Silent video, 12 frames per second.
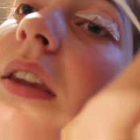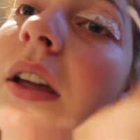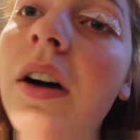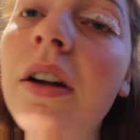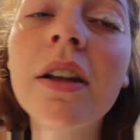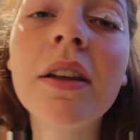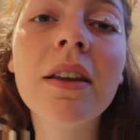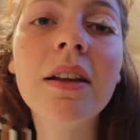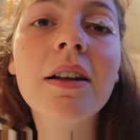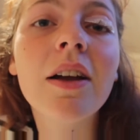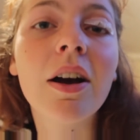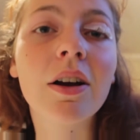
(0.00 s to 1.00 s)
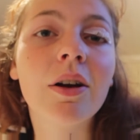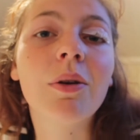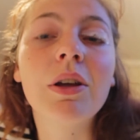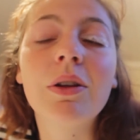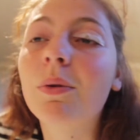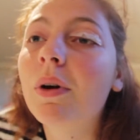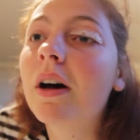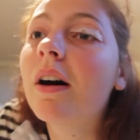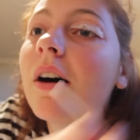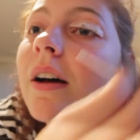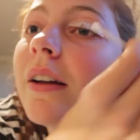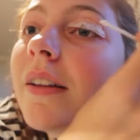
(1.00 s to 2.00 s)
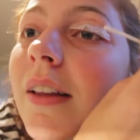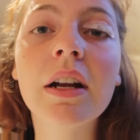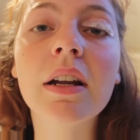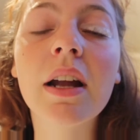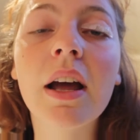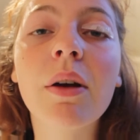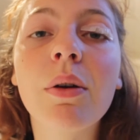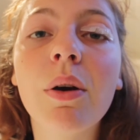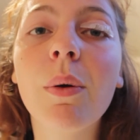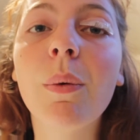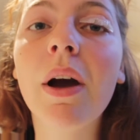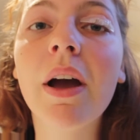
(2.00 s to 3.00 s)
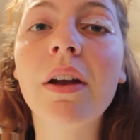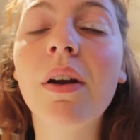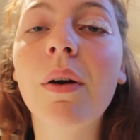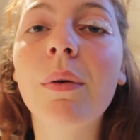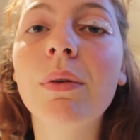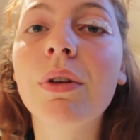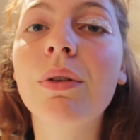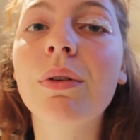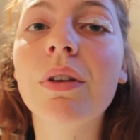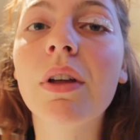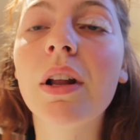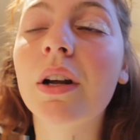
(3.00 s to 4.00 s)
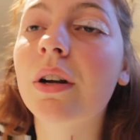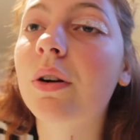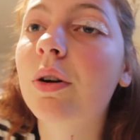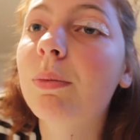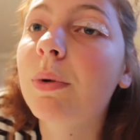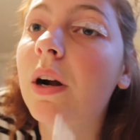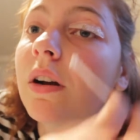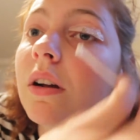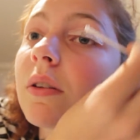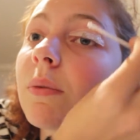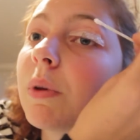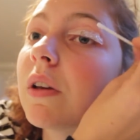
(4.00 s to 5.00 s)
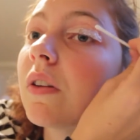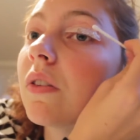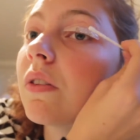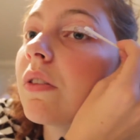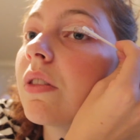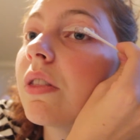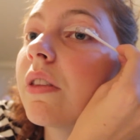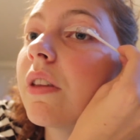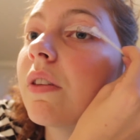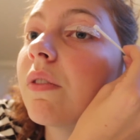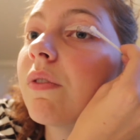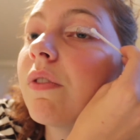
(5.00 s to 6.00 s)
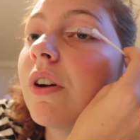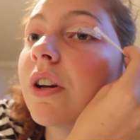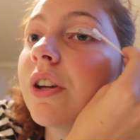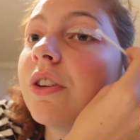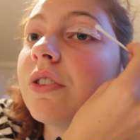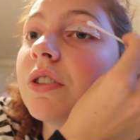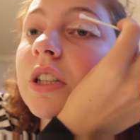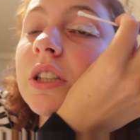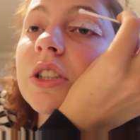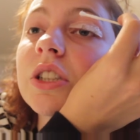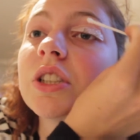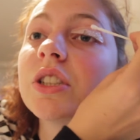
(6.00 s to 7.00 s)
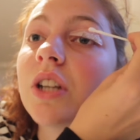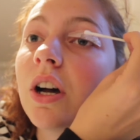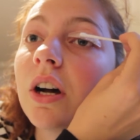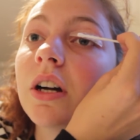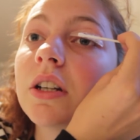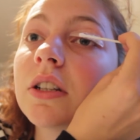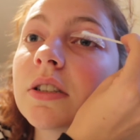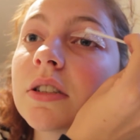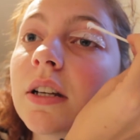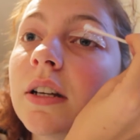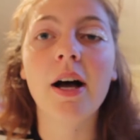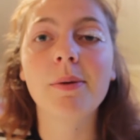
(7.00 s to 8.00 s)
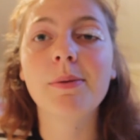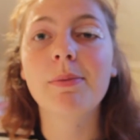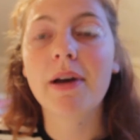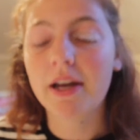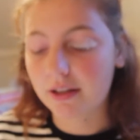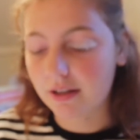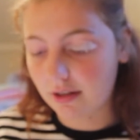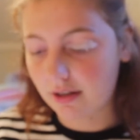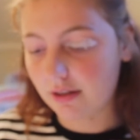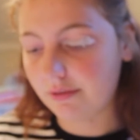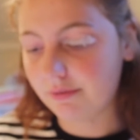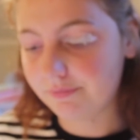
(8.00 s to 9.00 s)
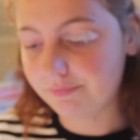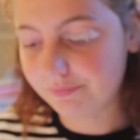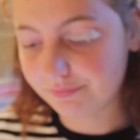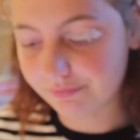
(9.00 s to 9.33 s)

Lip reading: is honestly not going so well. And I don't know why I don't use a lot of girl products because this fucking shit sucks. I'll be back in